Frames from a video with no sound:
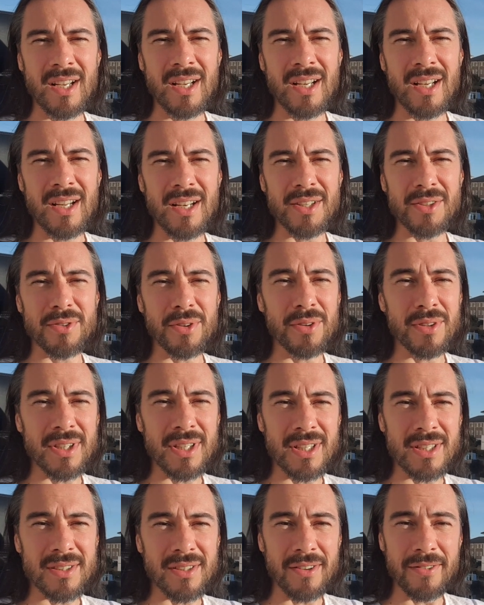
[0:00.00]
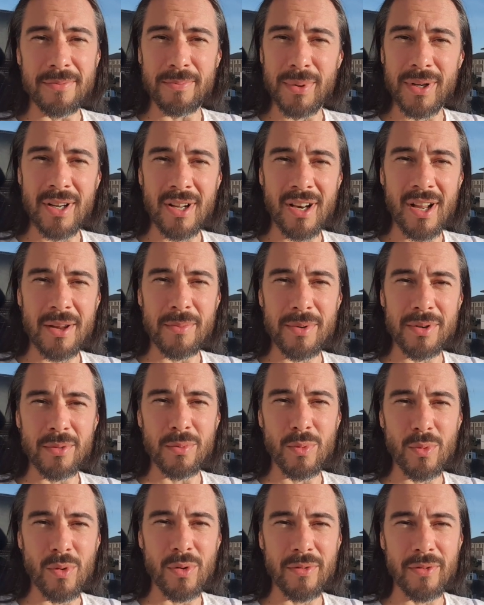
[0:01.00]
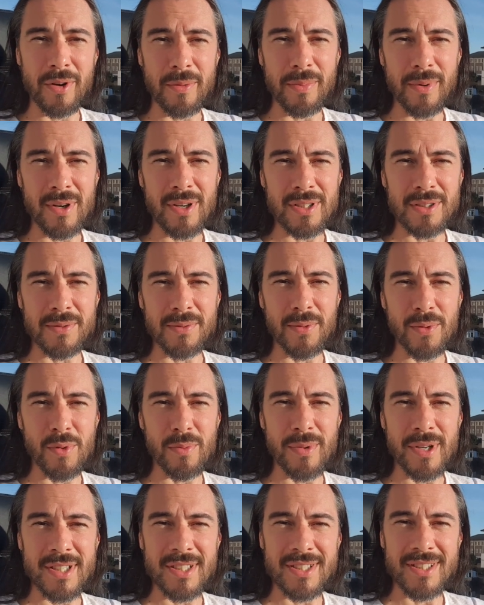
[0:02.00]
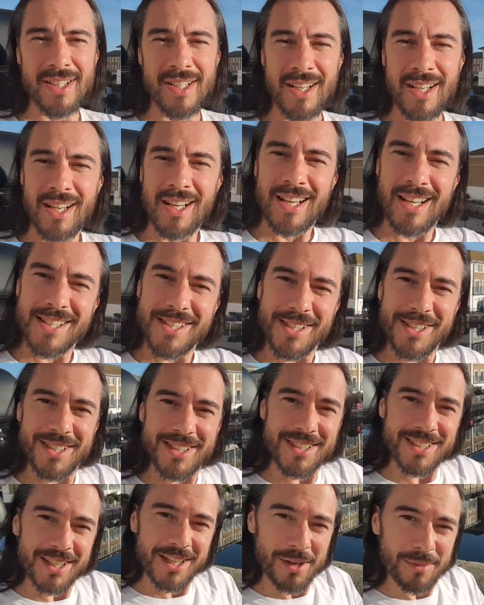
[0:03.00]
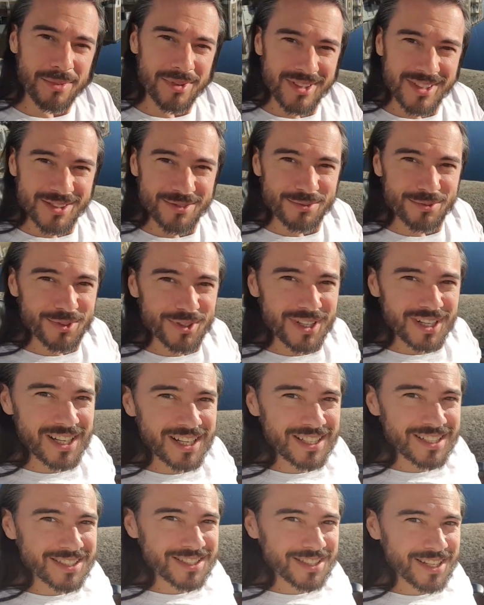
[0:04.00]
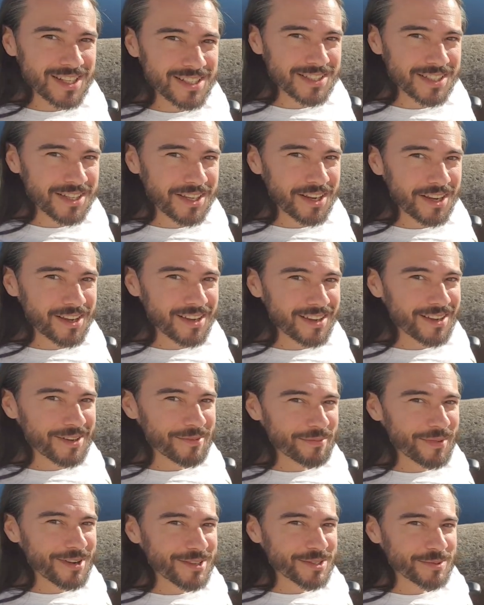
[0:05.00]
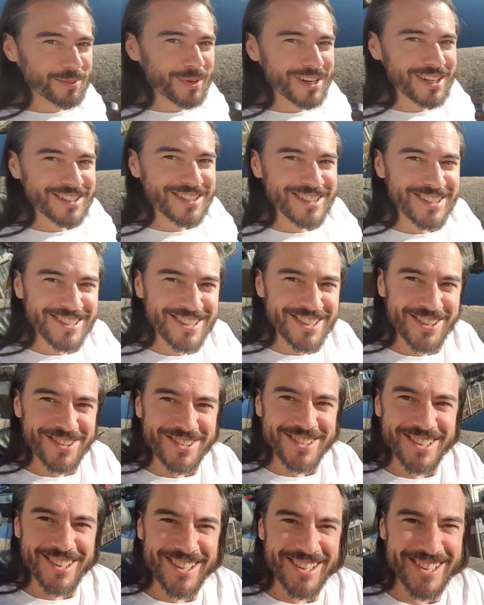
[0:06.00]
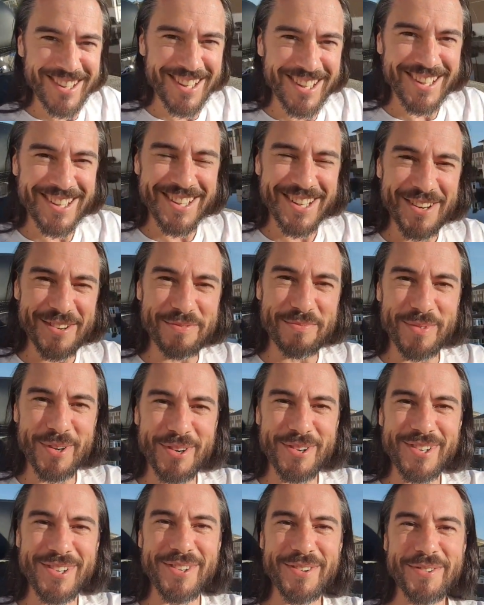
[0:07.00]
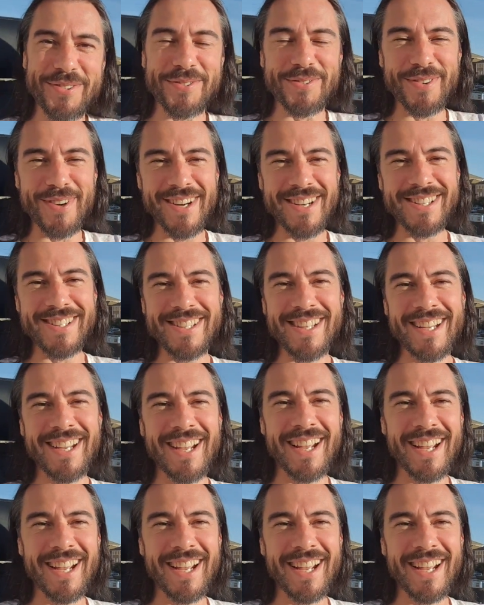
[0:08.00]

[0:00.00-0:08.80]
The truth is I've been unable to walk for the past 4 months. As you can see, I'm on this really snazzy Motability scooter that I've borrowed off a friend.